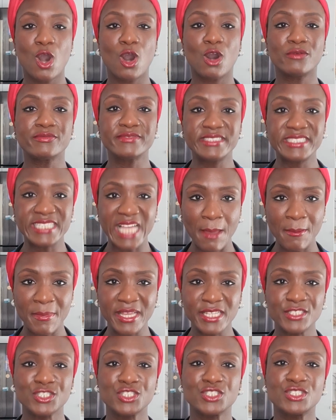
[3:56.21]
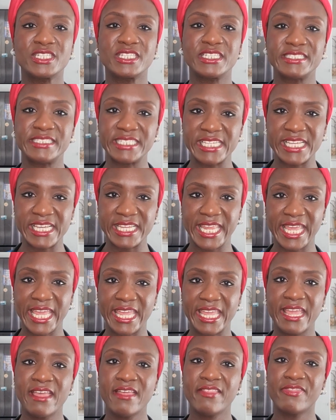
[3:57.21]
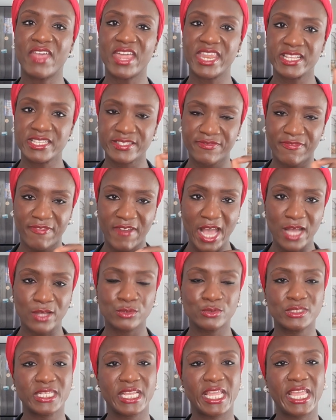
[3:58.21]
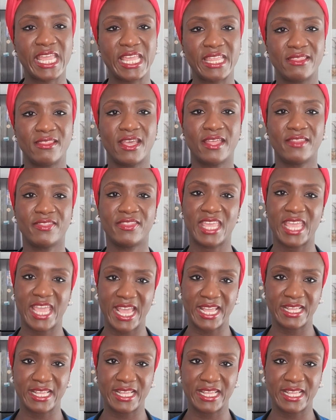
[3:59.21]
of damage to the DNA that is found in the